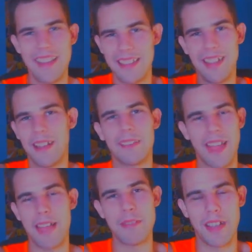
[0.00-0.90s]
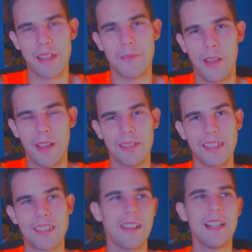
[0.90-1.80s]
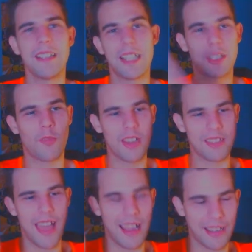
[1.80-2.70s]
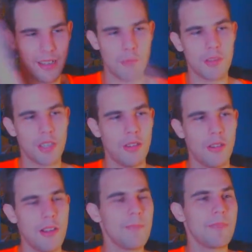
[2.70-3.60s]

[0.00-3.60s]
Yeah, that'd be kind of fun. Let's let's fix that in number 2